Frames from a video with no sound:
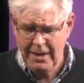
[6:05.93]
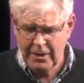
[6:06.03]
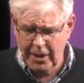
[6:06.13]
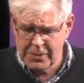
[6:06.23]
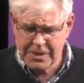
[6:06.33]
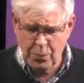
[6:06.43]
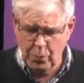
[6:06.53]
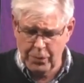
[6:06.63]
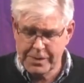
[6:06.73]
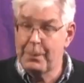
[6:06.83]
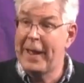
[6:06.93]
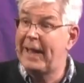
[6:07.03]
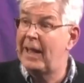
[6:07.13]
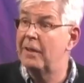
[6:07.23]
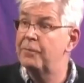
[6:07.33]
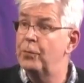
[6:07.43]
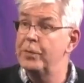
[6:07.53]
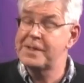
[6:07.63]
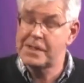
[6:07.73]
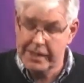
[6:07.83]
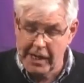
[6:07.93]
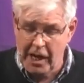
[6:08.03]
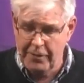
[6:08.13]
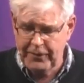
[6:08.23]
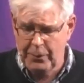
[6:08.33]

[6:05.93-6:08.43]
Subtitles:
goes towards paying for the staff